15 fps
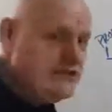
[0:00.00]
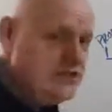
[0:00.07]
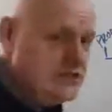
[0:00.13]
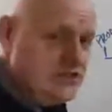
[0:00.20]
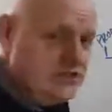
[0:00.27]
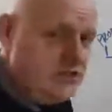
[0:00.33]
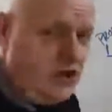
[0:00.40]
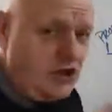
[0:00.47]
and I
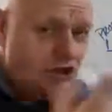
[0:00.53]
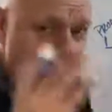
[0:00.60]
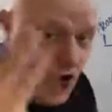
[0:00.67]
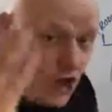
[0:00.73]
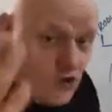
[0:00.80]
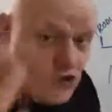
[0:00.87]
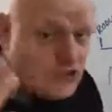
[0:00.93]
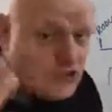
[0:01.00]
know
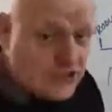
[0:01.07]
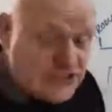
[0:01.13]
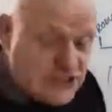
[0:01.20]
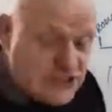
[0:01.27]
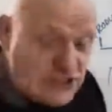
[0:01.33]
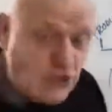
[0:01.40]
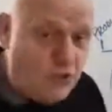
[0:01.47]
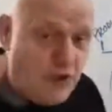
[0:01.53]
there's still
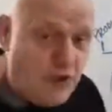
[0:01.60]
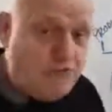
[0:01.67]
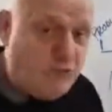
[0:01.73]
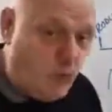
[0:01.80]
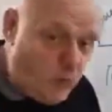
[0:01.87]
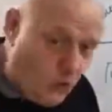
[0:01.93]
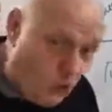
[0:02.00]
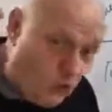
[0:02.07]
people that
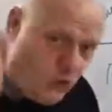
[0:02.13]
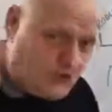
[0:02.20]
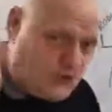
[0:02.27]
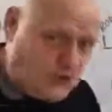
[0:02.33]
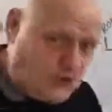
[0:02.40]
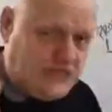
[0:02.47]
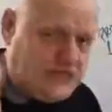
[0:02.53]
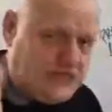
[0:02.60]
watch
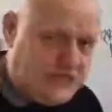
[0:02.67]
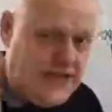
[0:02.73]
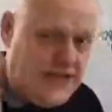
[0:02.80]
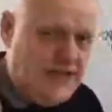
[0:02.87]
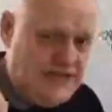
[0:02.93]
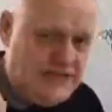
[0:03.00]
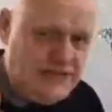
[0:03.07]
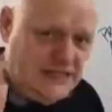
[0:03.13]
these
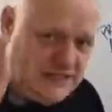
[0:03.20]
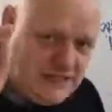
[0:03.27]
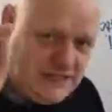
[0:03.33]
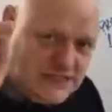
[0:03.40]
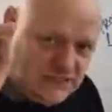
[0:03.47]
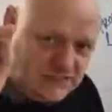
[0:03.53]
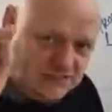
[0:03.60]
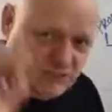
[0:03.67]

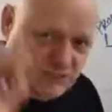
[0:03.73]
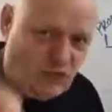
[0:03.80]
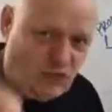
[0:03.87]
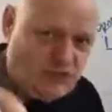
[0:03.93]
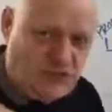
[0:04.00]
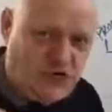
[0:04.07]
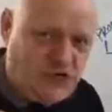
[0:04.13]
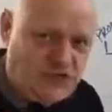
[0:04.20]

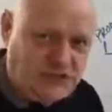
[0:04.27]
broadcasts,